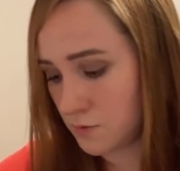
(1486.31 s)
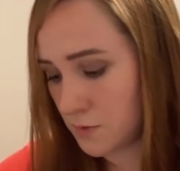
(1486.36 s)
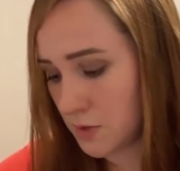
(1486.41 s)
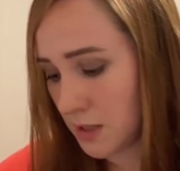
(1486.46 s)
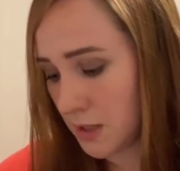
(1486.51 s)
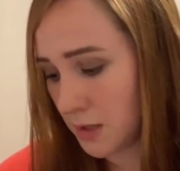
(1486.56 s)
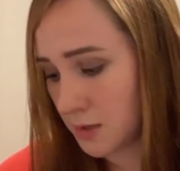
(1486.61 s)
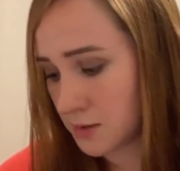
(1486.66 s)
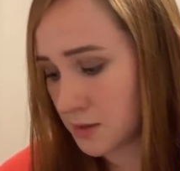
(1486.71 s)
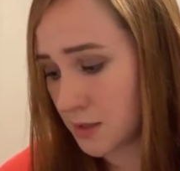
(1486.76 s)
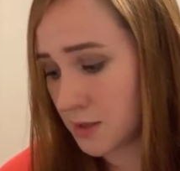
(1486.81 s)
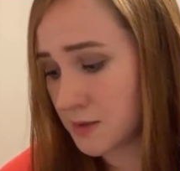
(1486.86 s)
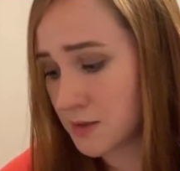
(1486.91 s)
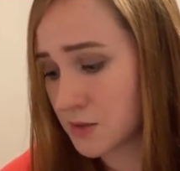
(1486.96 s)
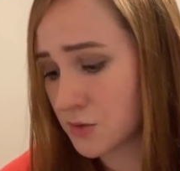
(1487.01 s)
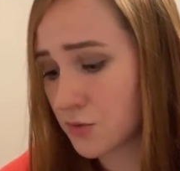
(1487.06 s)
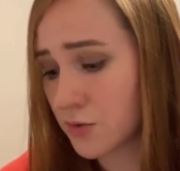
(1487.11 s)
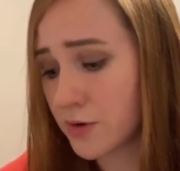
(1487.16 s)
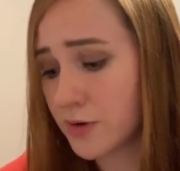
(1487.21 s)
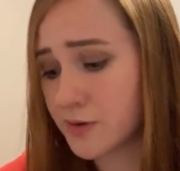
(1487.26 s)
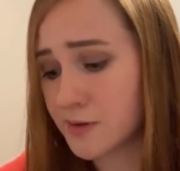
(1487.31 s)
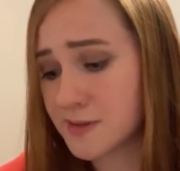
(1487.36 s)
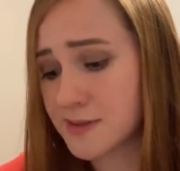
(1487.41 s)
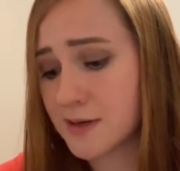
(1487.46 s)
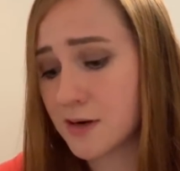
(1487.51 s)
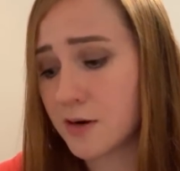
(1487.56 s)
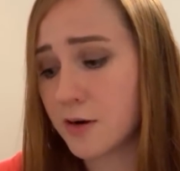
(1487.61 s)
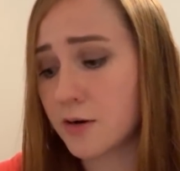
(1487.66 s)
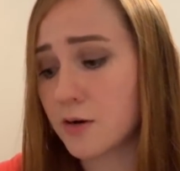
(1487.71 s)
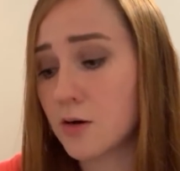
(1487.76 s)
And historians
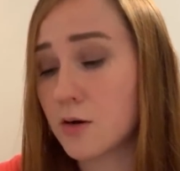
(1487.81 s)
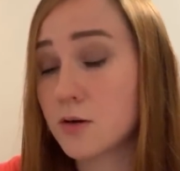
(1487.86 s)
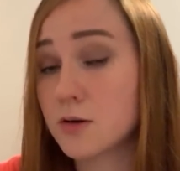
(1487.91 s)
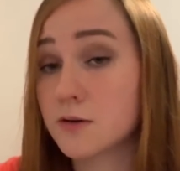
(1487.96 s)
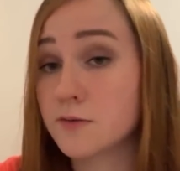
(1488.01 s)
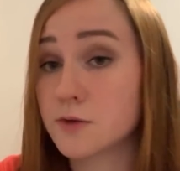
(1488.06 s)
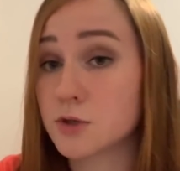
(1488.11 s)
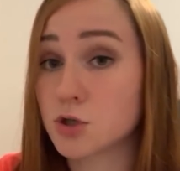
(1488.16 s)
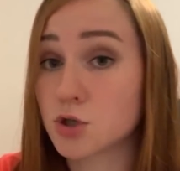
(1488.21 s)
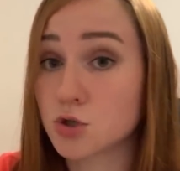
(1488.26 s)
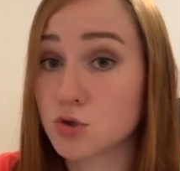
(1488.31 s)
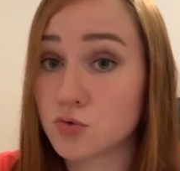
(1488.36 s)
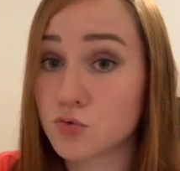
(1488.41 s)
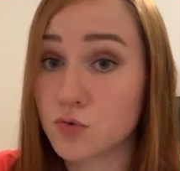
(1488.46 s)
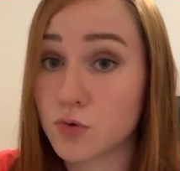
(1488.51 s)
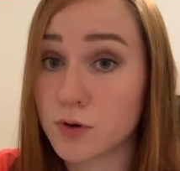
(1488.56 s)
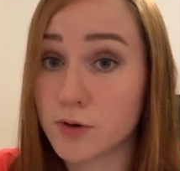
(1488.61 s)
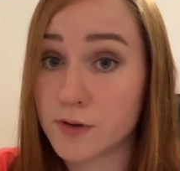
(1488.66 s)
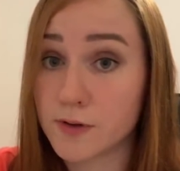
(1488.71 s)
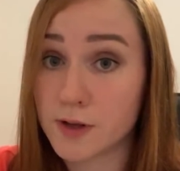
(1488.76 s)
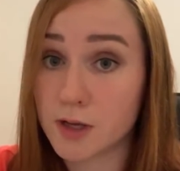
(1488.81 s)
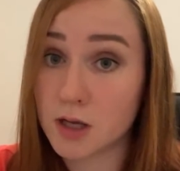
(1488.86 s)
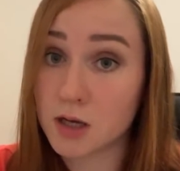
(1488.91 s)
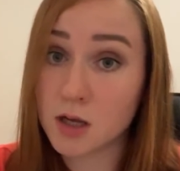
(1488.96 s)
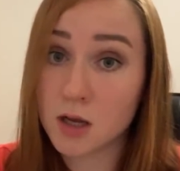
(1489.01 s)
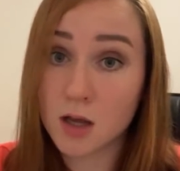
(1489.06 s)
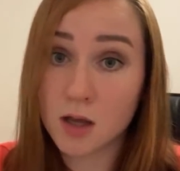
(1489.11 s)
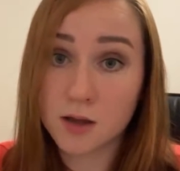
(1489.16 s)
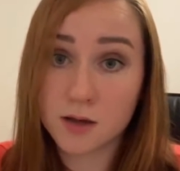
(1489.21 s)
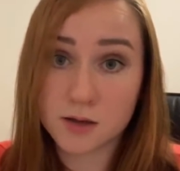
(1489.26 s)
are not even sure
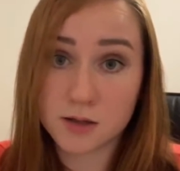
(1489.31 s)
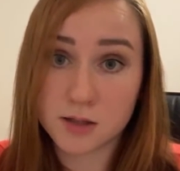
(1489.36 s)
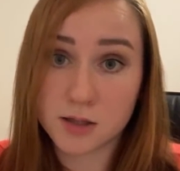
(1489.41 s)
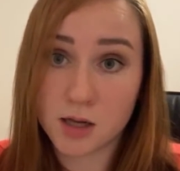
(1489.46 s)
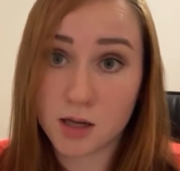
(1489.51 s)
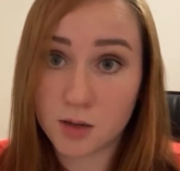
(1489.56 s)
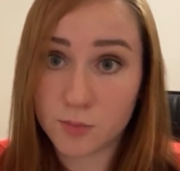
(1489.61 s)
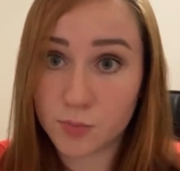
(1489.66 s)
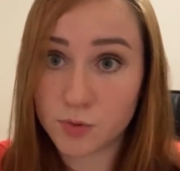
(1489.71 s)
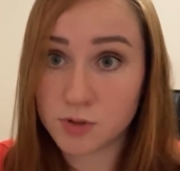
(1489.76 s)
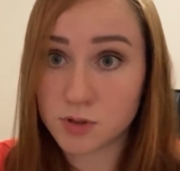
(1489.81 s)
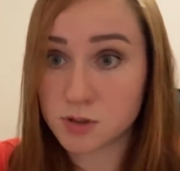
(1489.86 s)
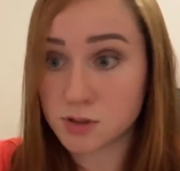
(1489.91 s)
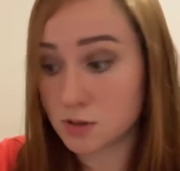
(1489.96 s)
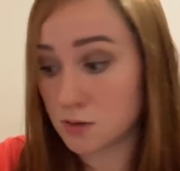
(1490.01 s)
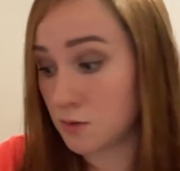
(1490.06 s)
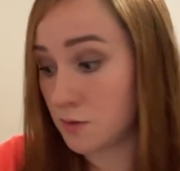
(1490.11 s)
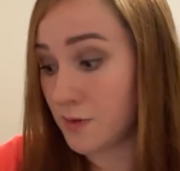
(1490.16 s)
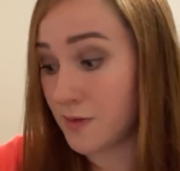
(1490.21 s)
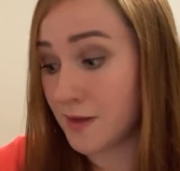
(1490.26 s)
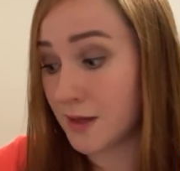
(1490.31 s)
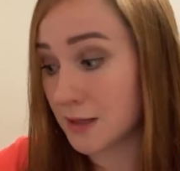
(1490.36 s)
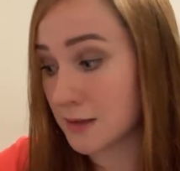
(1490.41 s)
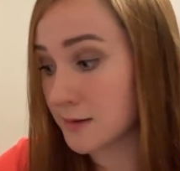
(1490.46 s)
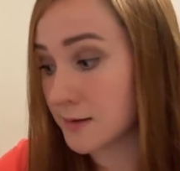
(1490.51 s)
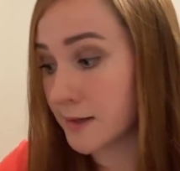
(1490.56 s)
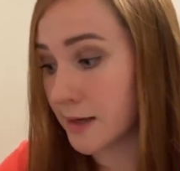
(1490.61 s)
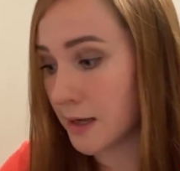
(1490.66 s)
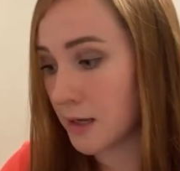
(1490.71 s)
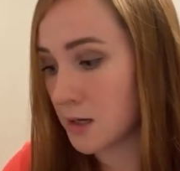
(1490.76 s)
that it happened on that
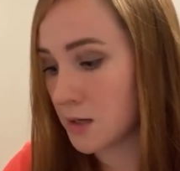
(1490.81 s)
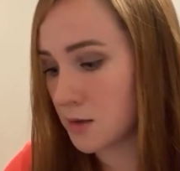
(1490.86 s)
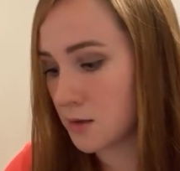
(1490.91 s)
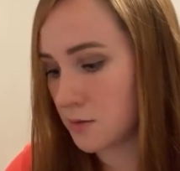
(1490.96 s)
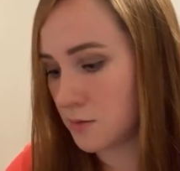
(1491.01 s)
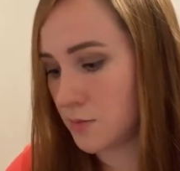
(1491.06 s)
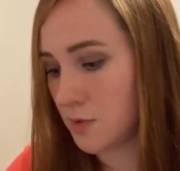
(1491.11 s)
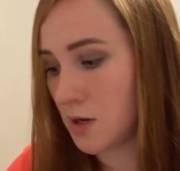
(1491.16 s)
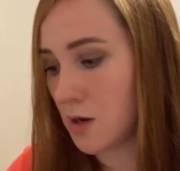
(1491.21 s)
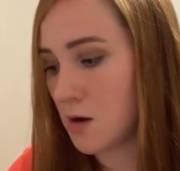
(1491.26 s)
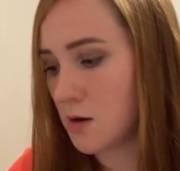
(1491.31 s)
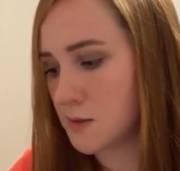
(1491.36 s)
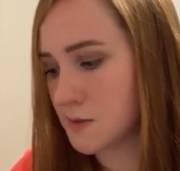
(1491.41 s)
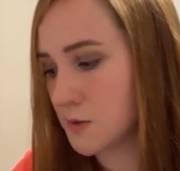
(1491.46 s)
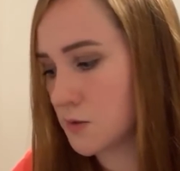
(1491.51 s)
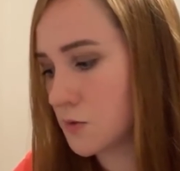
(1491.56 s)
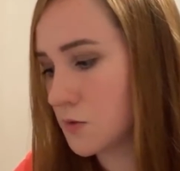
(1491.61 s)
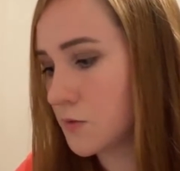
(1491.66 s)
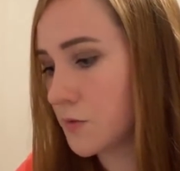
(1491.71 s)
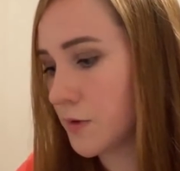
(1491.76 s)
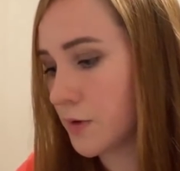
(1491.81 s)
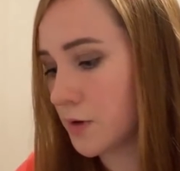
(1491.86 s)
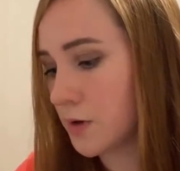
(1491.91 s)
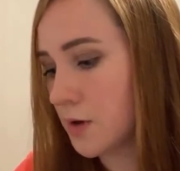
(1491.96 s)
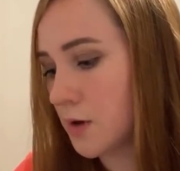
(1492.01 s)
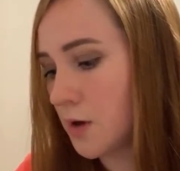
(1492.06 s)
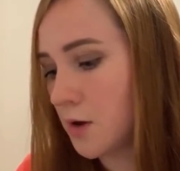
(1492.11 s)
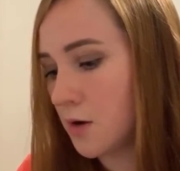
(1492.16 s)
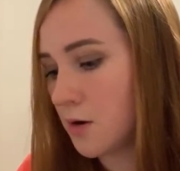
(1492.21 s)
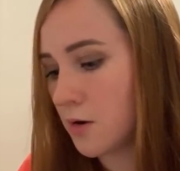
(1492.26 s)
lake because all the
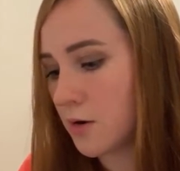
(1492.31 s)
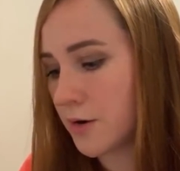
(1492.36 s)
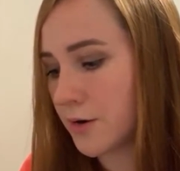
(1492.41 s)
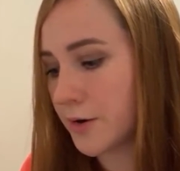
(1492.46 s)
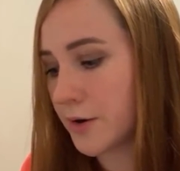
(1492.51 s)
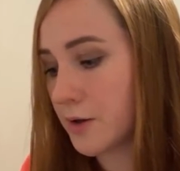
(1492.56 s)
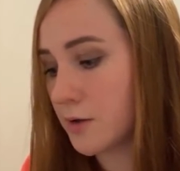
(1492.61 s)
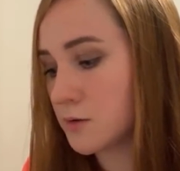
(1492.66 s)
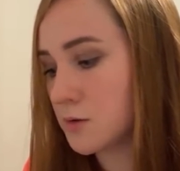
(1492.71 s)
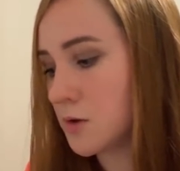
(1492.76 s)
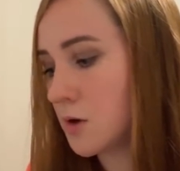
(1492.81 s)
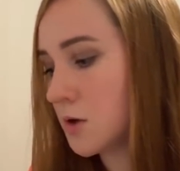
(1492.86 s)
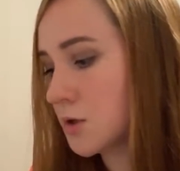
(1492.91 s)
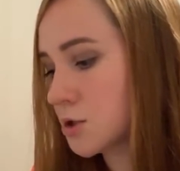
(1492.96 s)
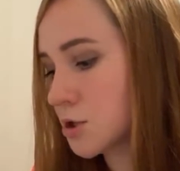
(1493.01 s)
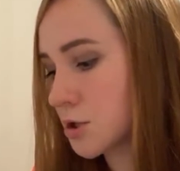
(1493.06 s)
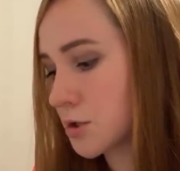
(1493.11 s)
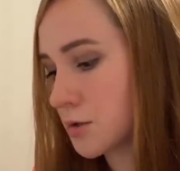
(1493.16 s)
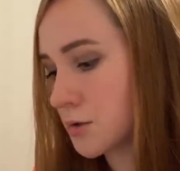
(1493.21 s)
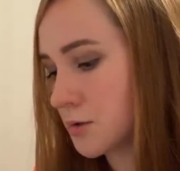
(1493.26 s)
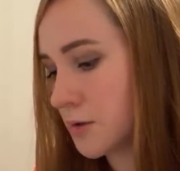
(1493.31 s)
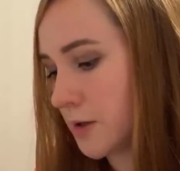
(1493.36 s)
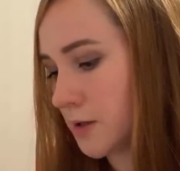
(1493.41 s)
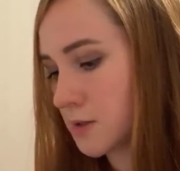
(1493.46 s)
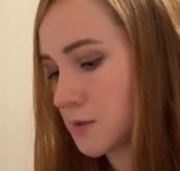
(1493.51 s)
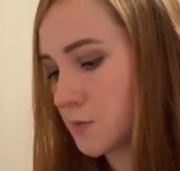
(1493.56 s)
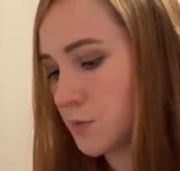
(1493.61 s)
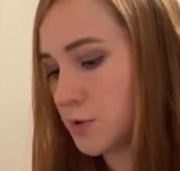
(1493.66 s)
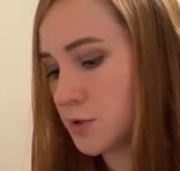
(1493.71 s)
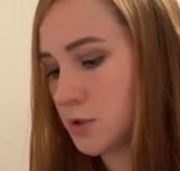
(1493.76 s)
archaeological
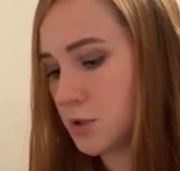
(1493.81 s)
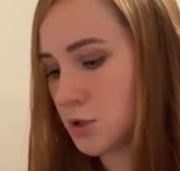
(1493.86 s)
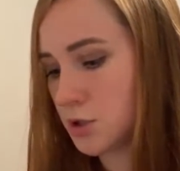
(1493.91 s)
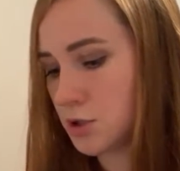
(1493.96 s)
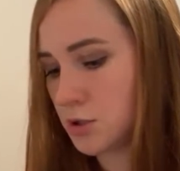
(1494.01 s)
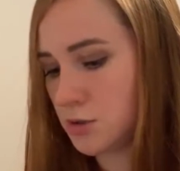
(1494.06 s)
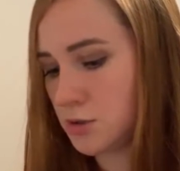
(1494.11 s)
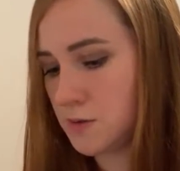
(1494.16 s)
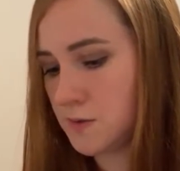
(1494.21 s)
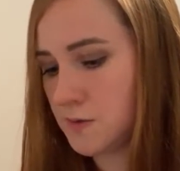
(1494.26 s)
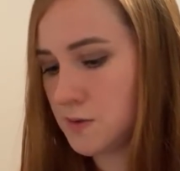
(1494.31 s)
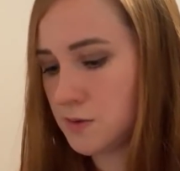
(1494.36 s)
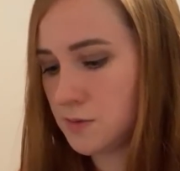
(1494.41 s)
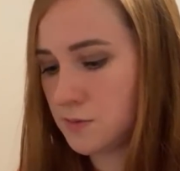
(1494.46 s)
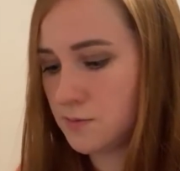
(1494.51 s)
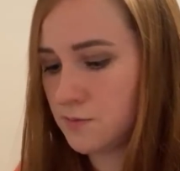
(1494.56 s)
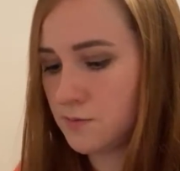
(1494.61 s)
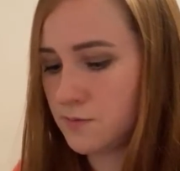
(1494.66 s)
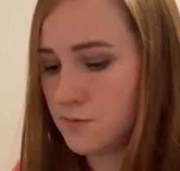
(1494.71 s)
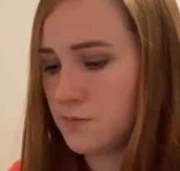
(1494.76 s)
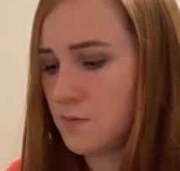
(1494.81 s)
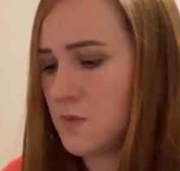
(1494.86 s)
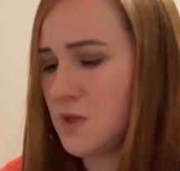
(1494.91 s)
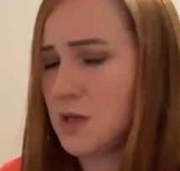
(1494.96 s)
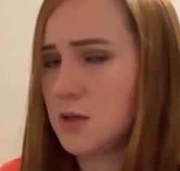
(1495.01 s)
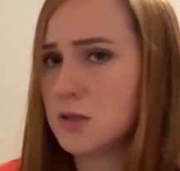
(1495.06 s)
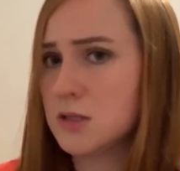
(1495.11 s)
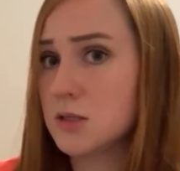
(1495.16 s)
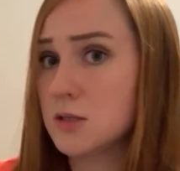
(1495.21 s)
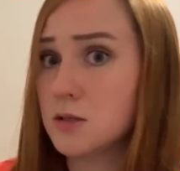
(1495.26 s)
expeditions,
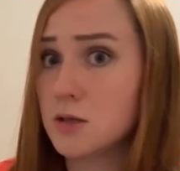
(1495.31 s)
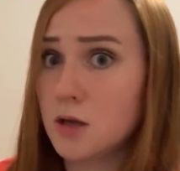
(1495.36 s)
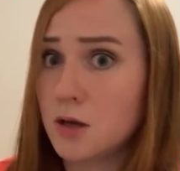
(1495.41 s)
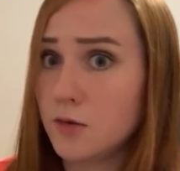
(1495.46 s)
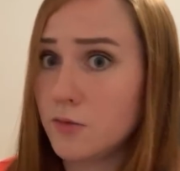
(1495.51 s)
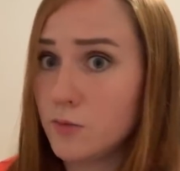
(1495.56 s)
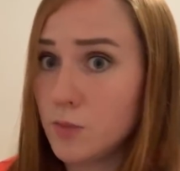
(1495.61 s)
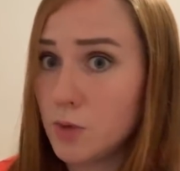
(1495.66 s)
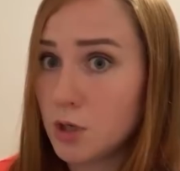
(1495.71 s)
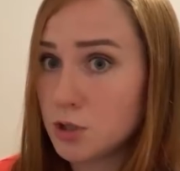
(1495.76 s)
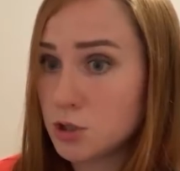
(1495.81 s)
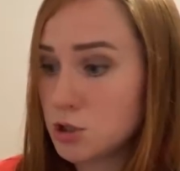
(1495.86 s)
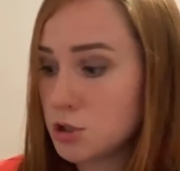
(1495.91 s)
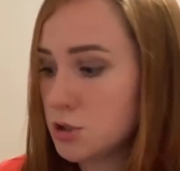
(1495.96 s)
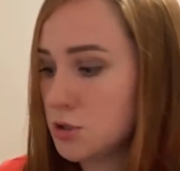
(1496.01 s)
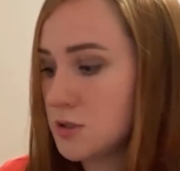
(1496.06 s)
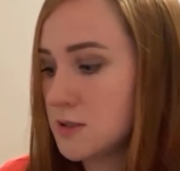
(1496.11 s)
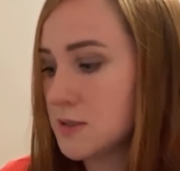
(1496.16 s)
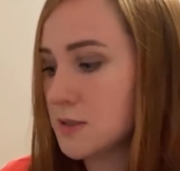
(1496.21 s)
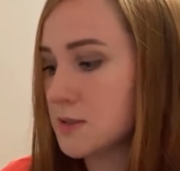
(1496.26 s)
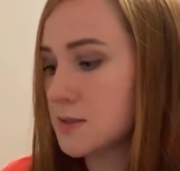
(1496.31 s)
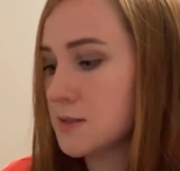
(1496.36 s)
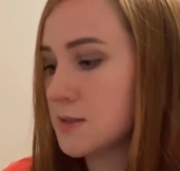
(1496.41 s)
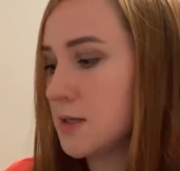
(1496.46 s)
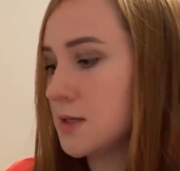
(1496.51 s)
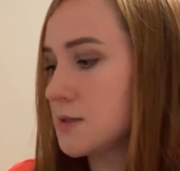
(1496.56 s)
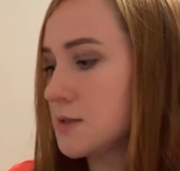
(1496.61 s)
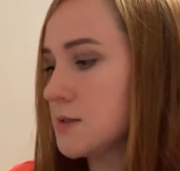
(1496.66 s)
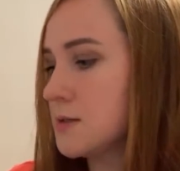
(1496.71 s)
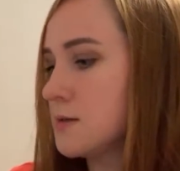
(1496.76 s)
they didn't have much
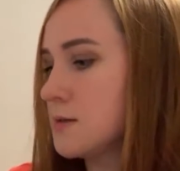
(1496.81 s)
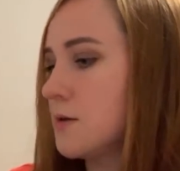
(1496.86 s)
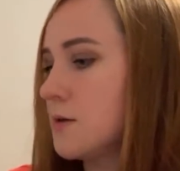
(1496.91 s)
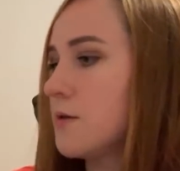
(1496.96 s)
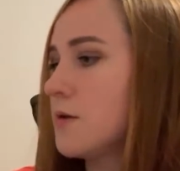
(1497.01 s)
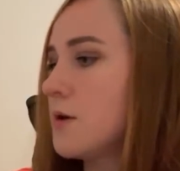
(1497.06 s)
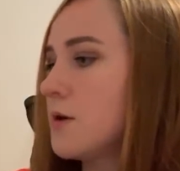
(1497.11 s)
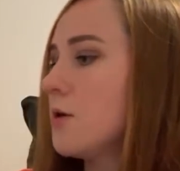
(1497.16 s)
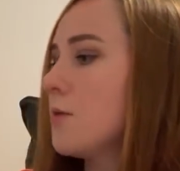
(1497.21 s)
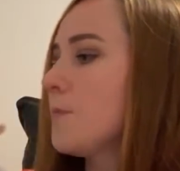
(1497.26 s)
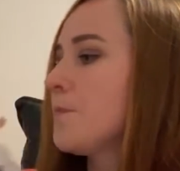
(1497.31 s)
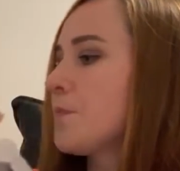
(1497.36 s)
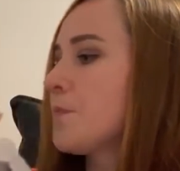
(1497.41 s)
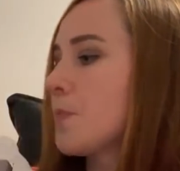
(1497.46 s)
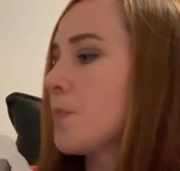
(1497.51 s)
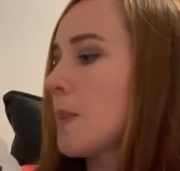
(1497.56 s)
success there.